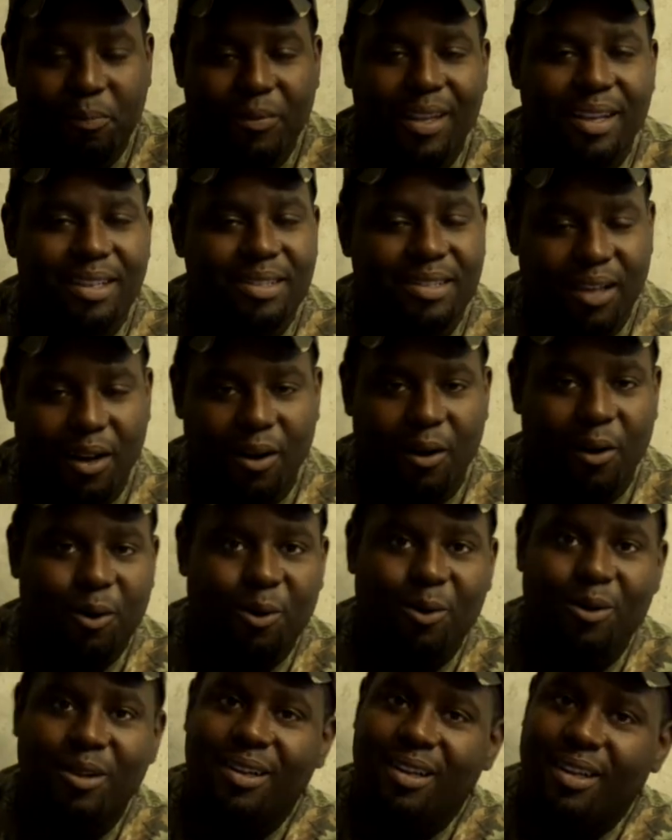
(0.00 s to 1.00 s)

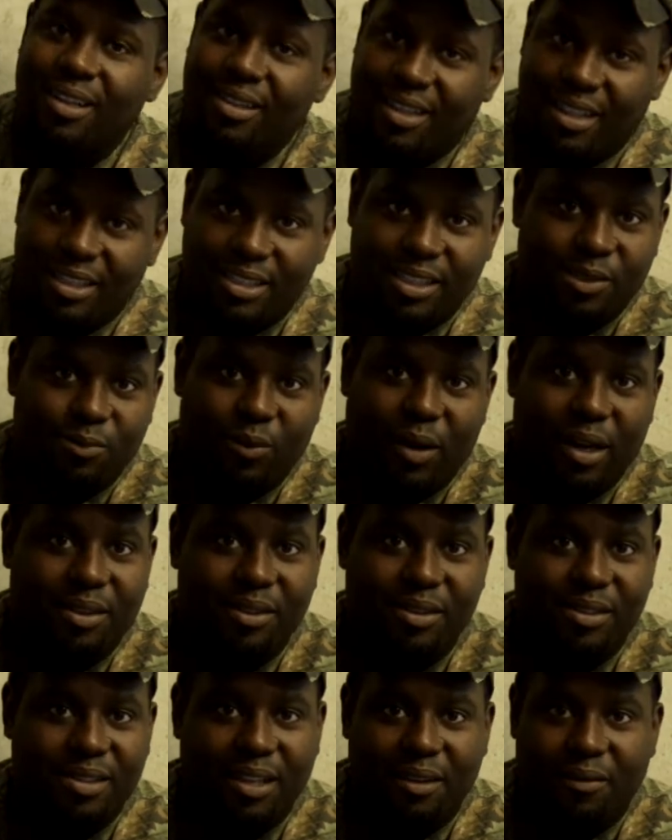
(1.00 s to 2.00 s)
So this is why you
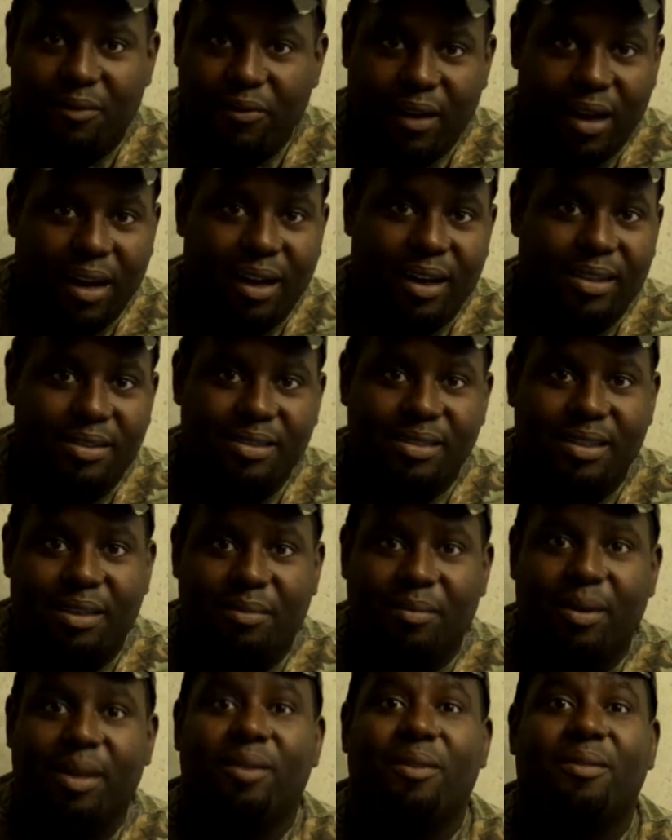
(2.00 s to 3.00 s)
see fawns in the
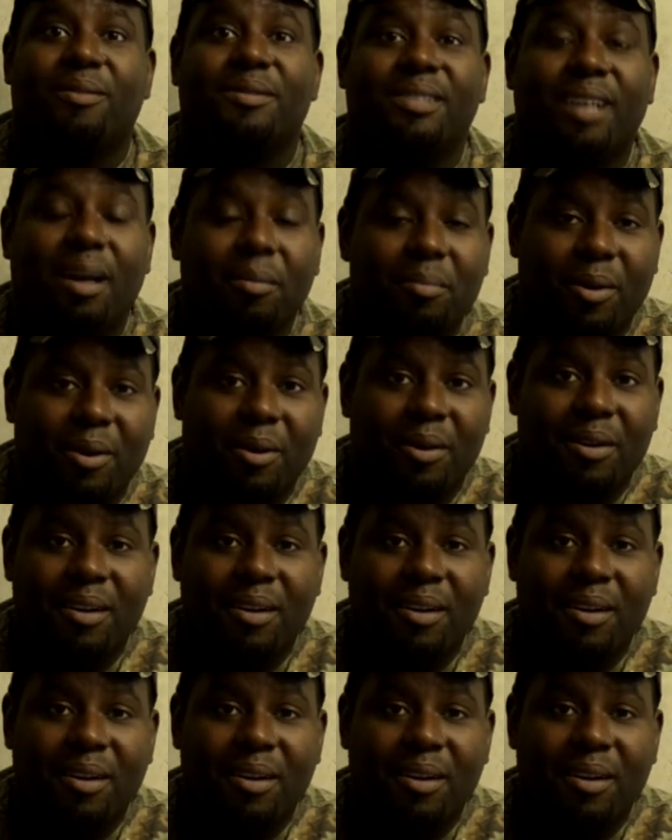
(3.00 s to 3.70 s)
middle of summer.